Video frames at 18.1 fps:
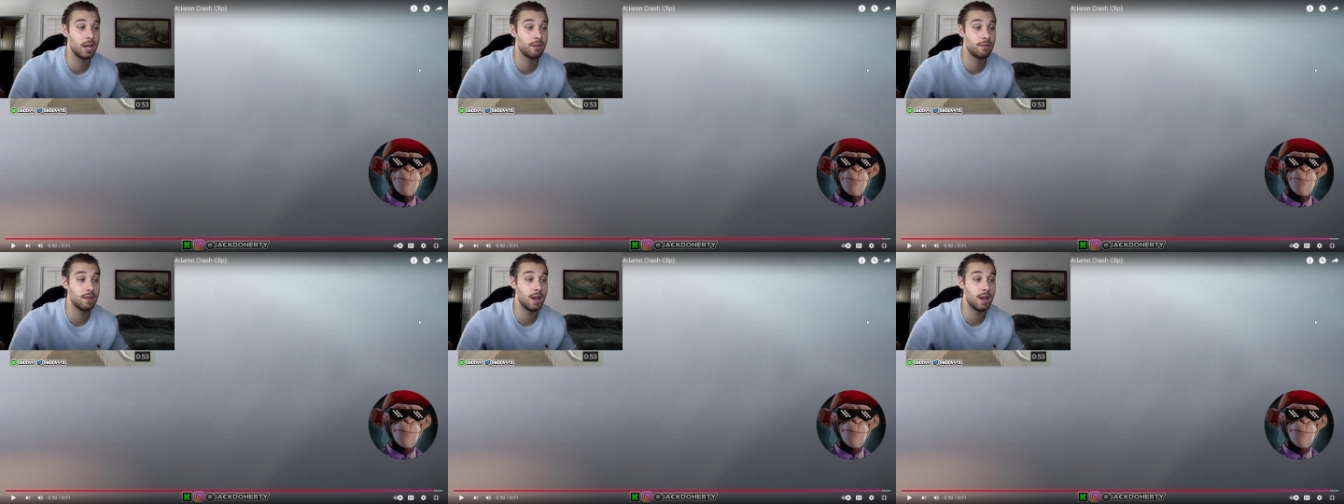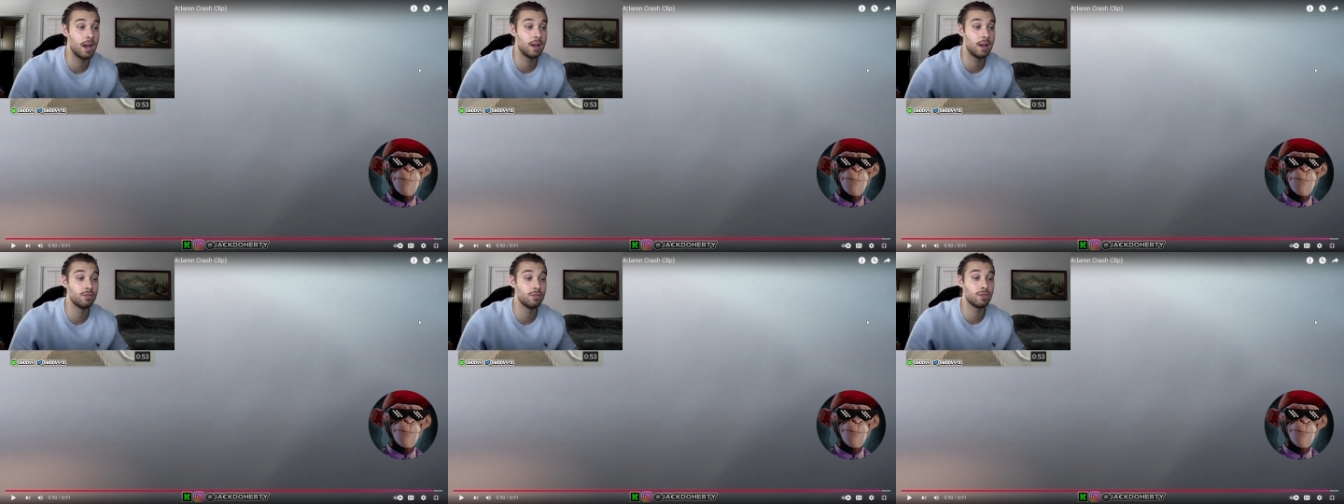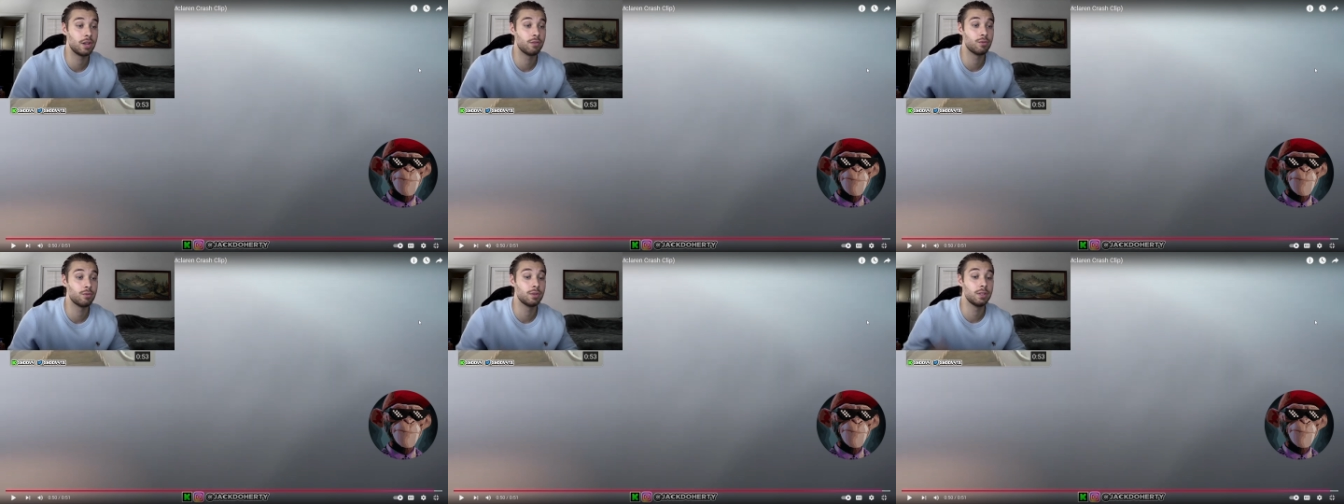not drive
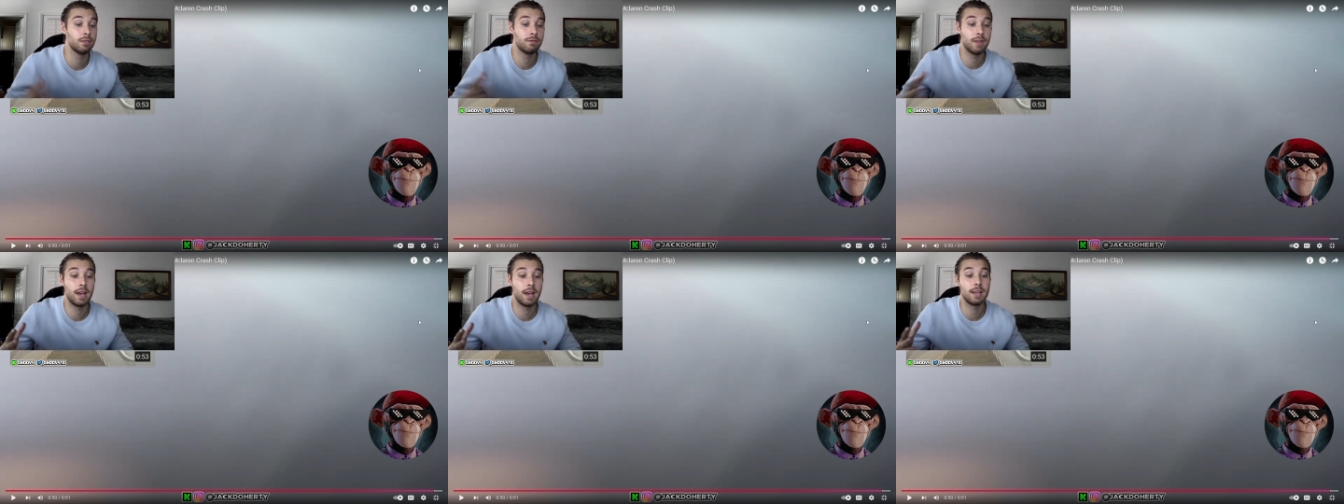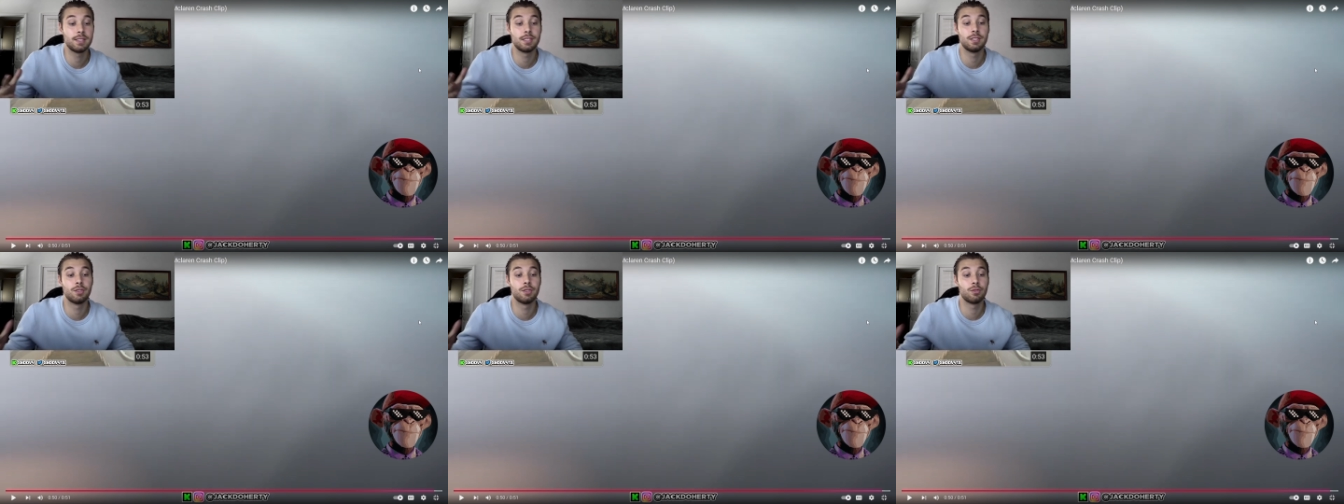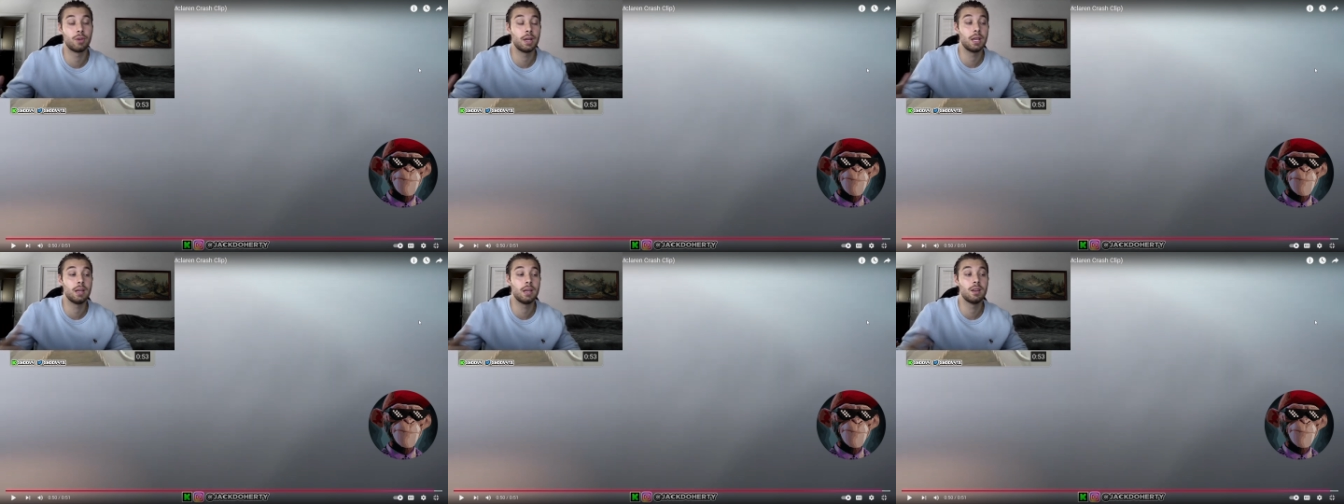really fast in the
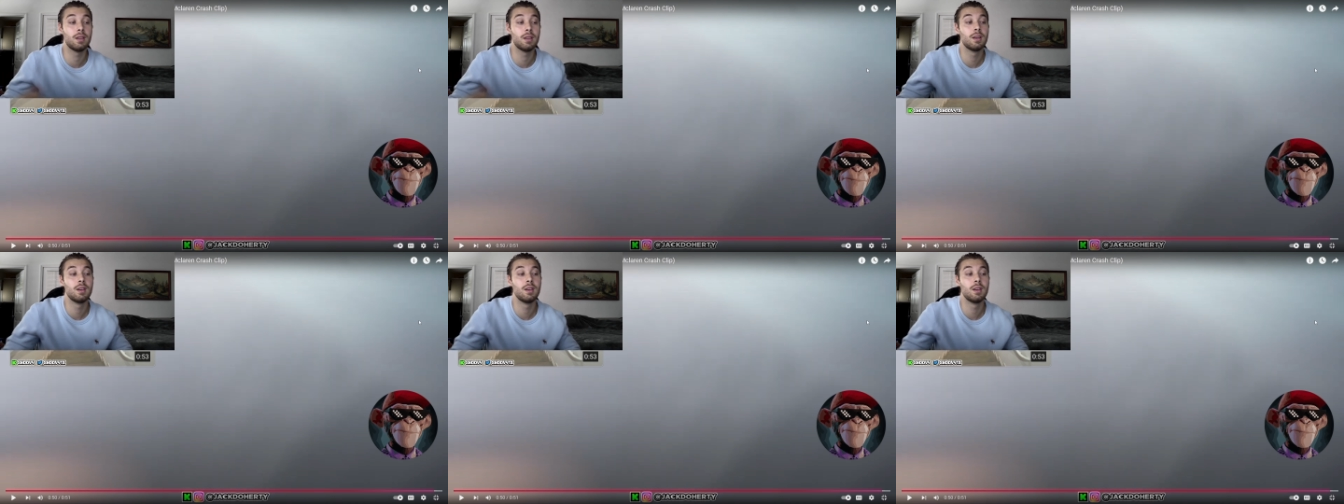rain.